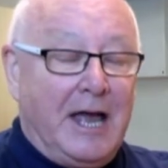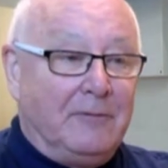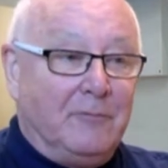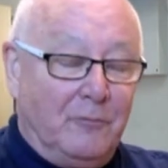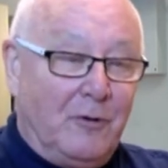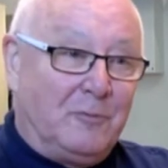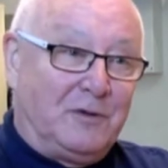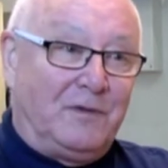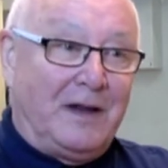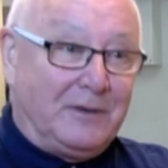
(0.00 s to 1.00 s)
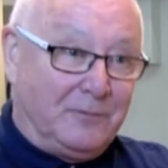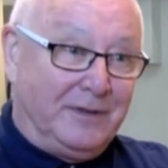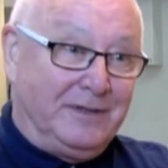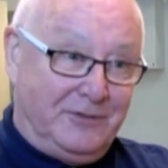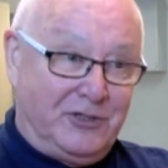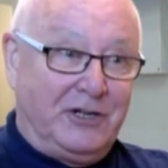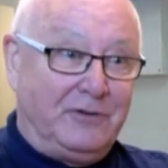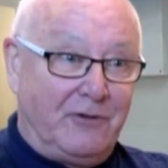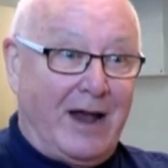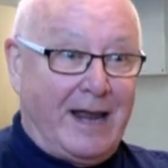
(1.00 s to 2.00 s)
And what was funny, when
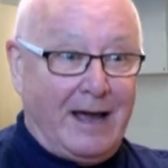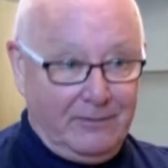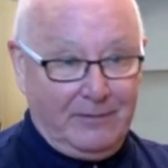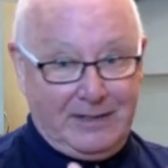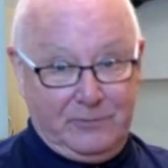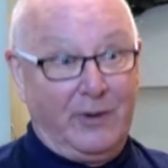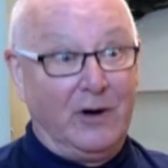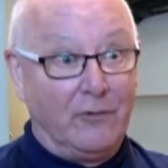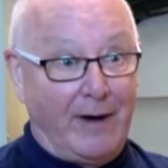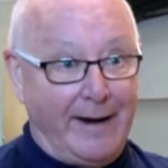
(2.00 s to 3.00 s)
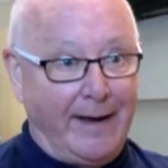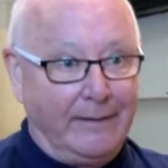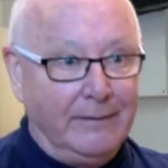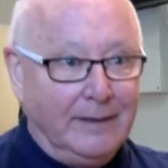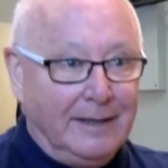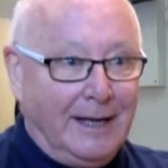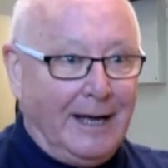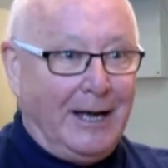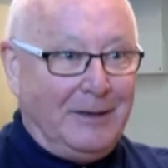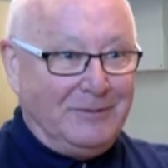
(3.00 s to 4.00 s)
she ran out, as we all ran out,
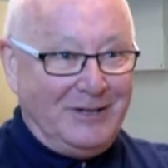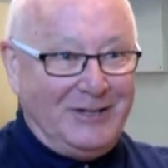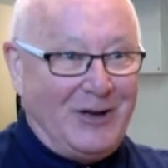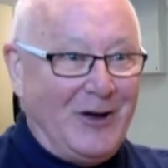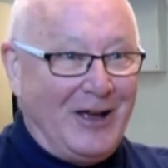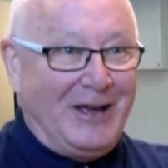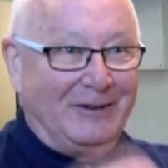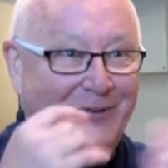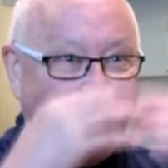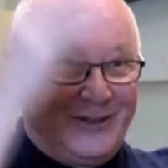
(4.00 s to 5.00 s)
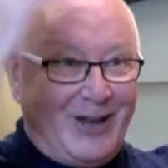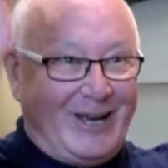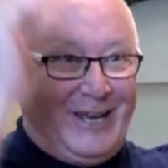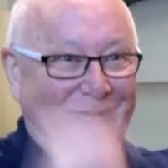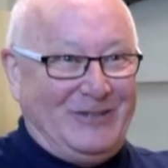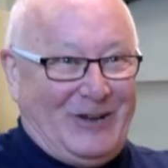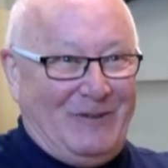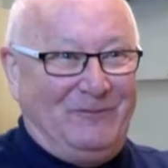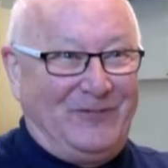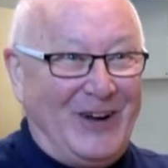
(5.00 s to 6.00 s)
her hair looked like it was
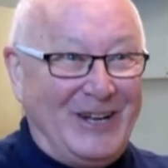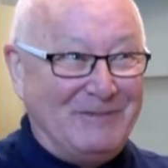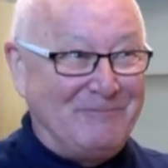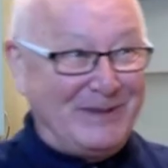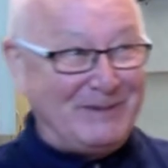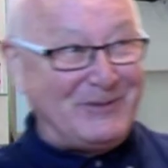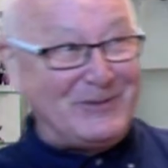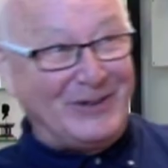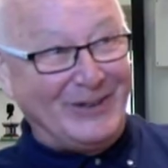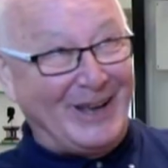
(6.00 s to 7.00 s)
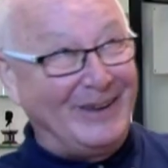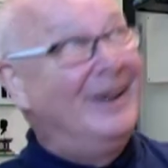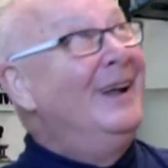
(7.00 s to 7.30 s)
on fire, and people were like